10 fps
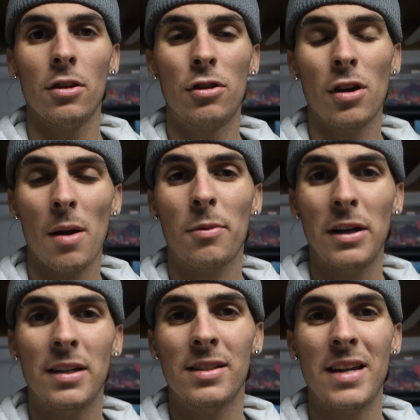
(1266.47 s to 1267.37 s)
you should
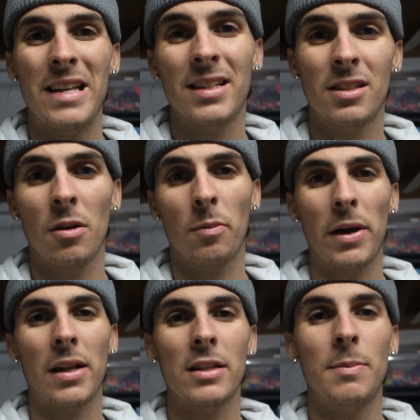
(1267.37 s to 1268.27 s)
upgrade to stainless steel brake lines,